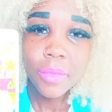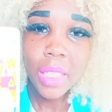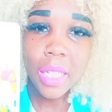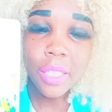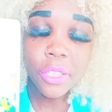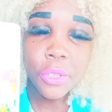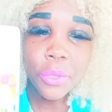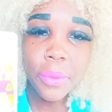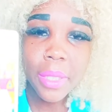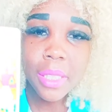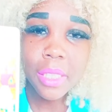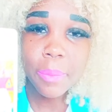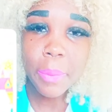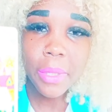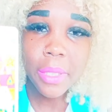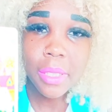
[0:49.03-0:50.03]
And you and
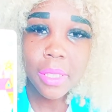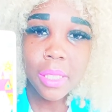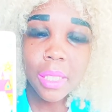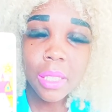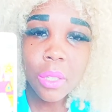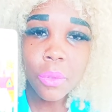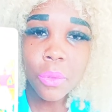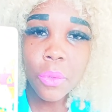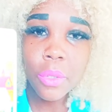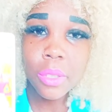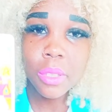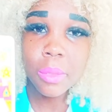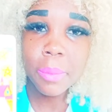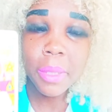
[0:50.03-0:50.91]
this person are going to